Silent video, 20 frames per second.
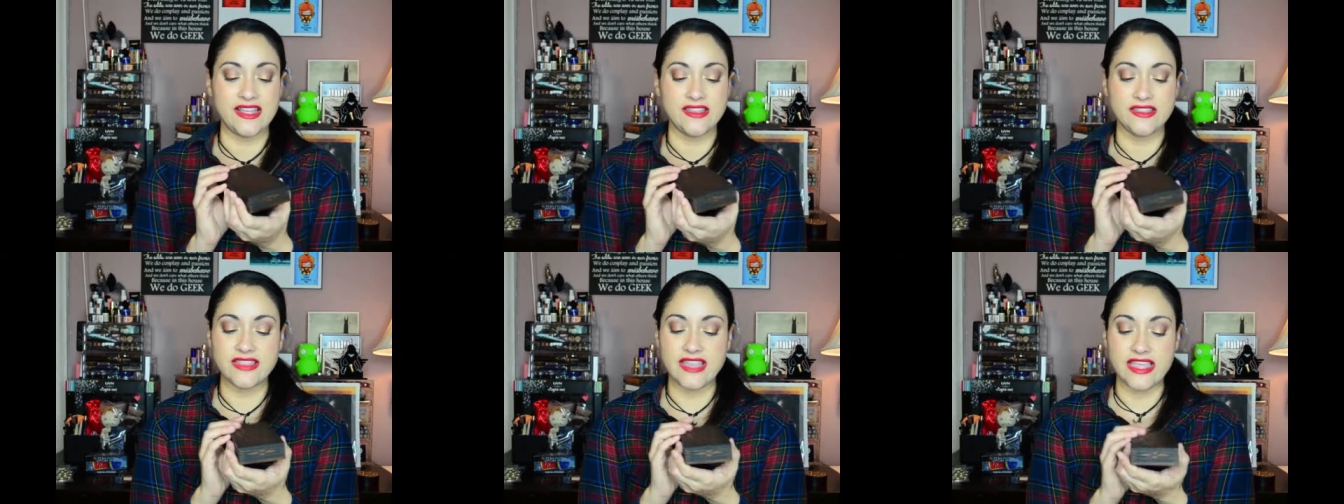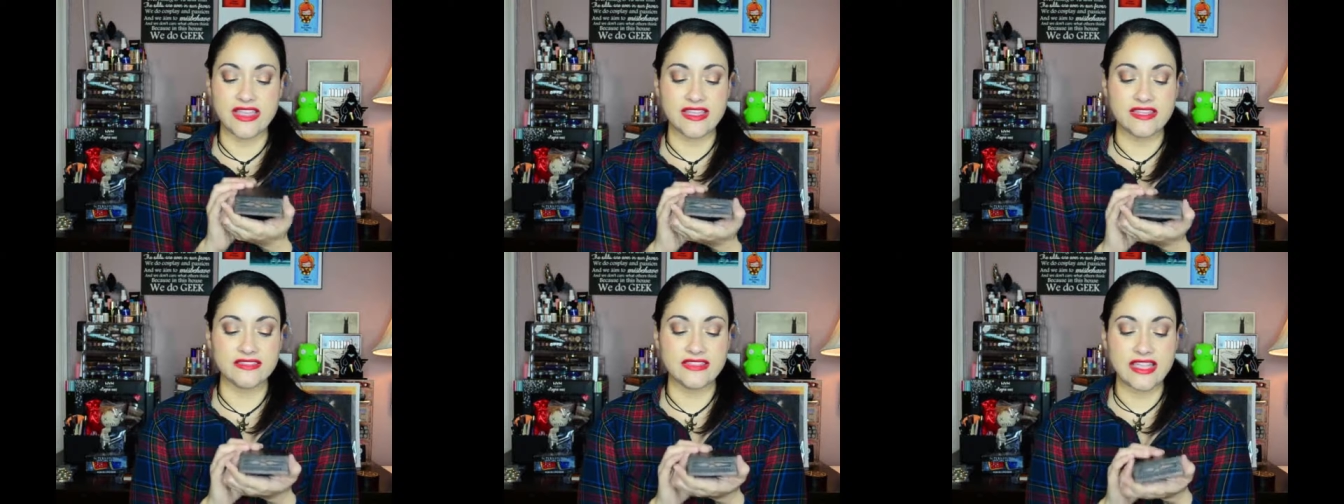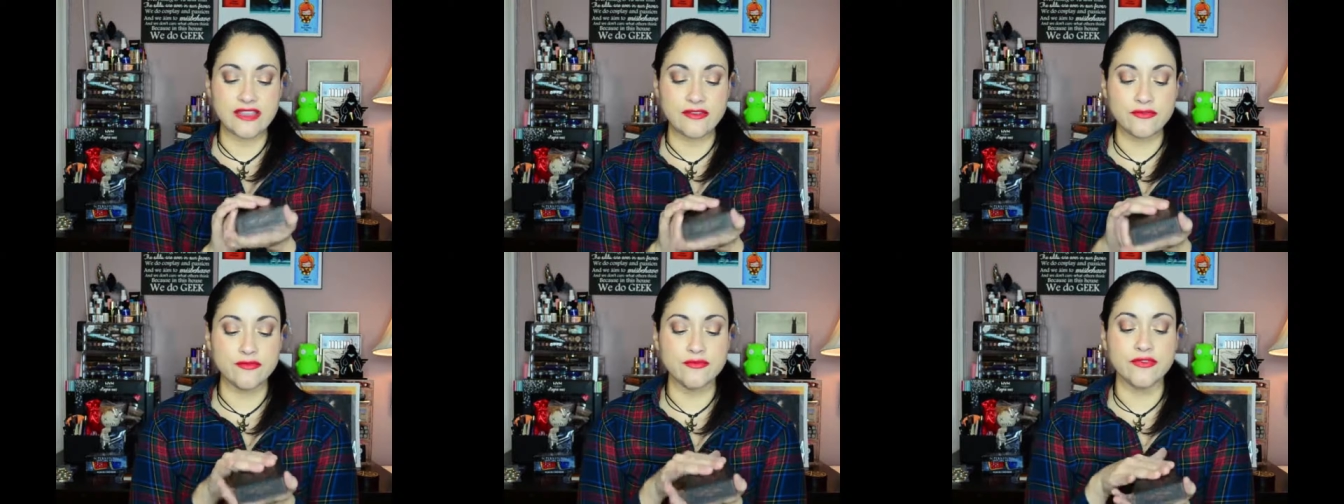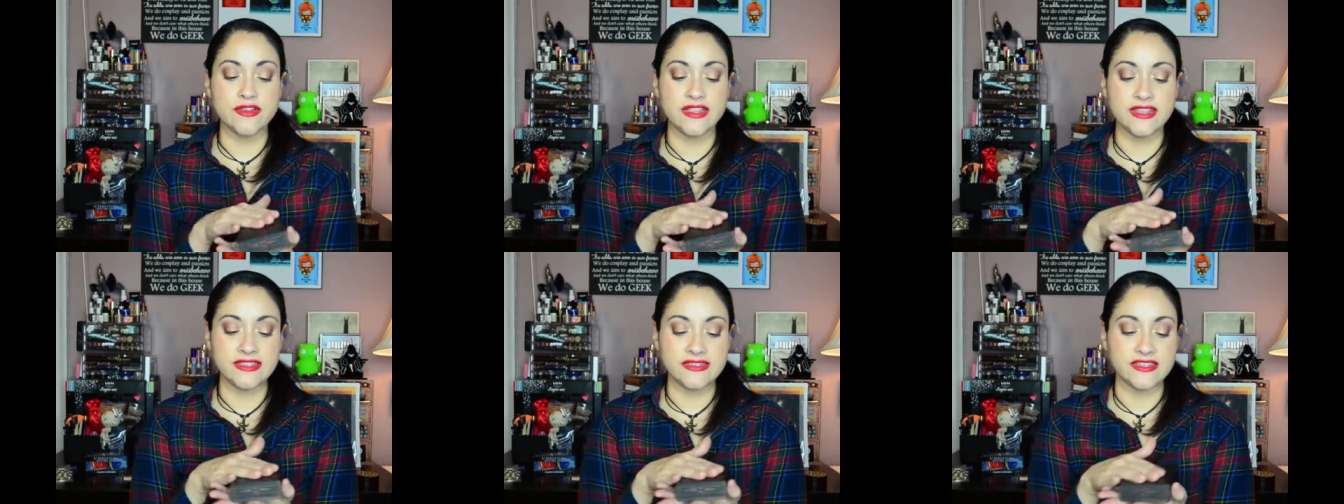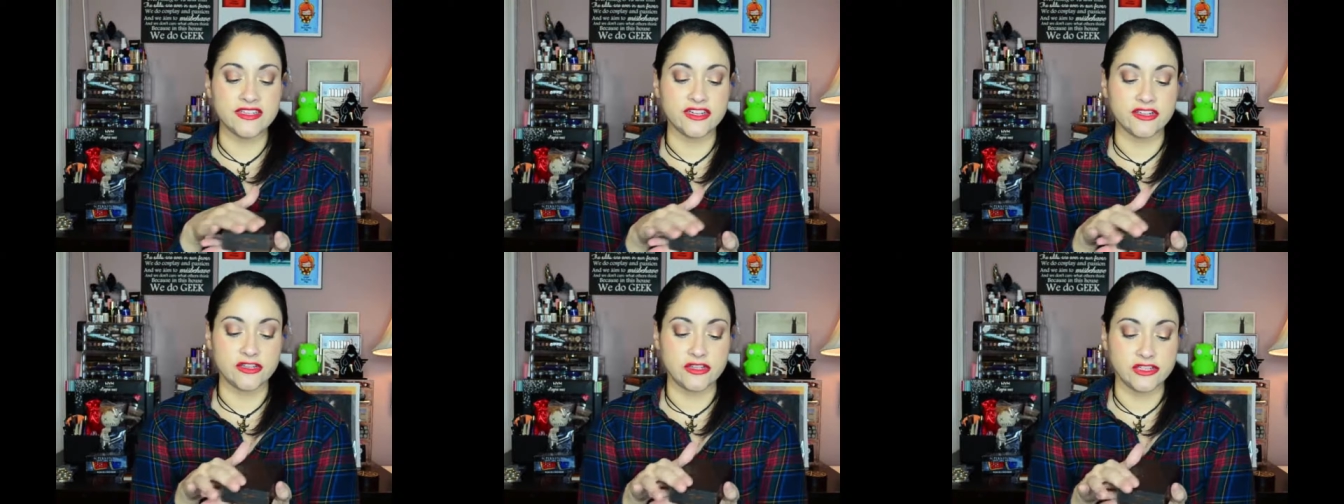They really
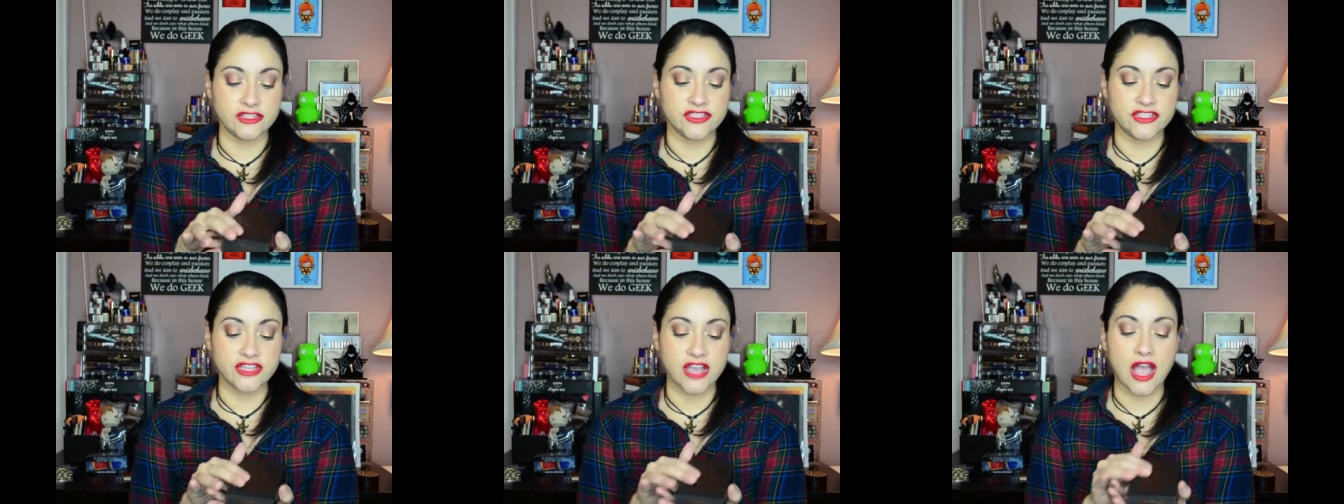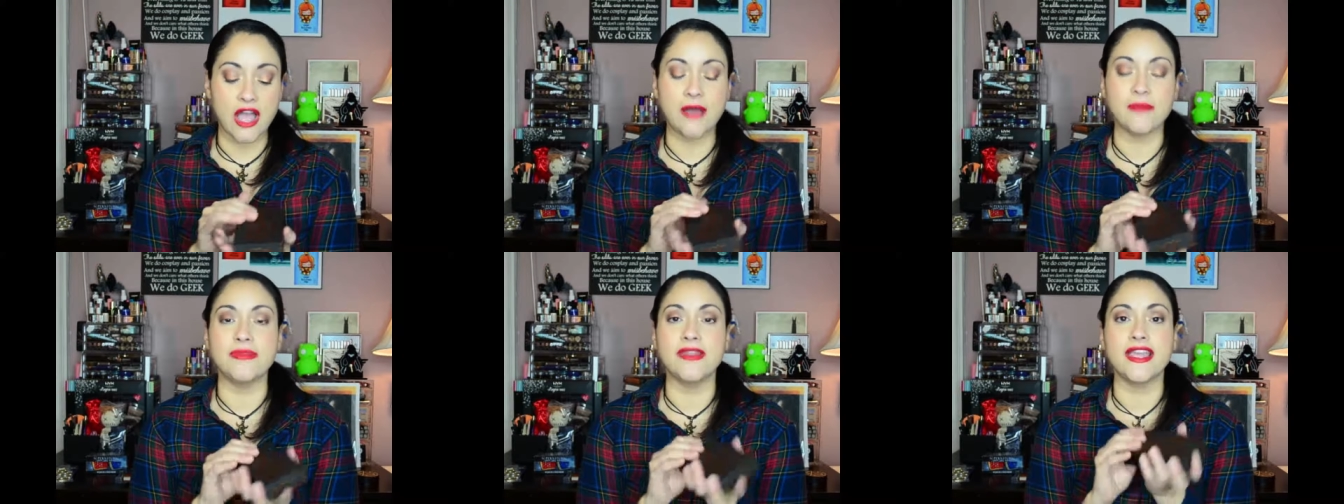did a good job,